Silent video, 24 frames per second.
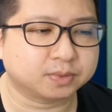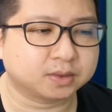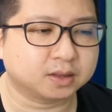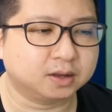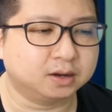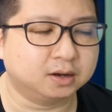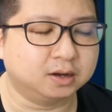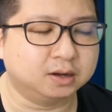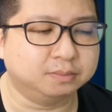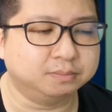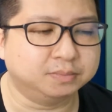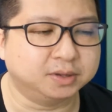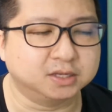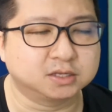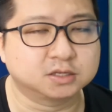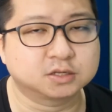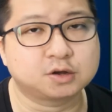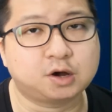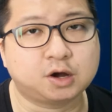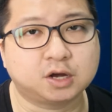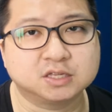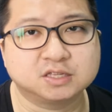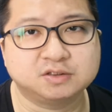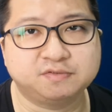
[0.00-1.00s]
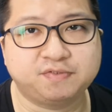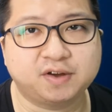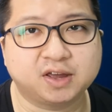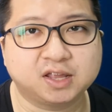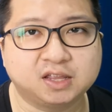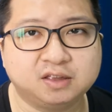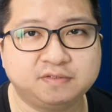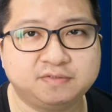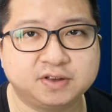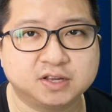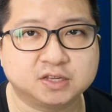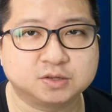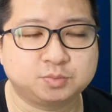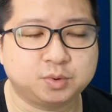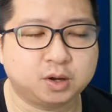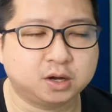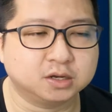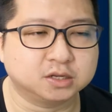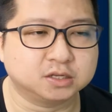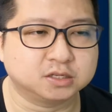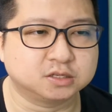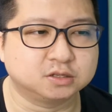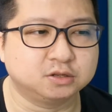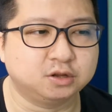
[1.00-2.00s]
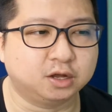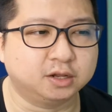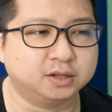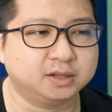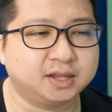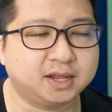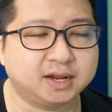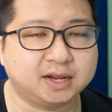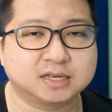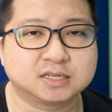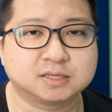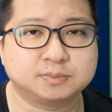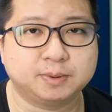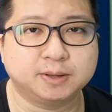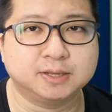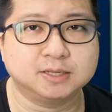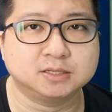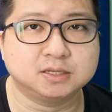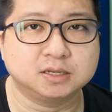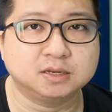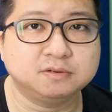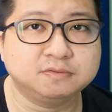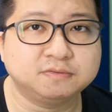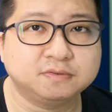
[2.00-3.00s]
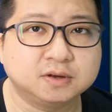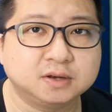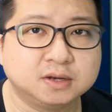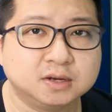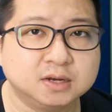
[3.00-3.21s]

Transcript: It's cost effective as well. It's not that expensive.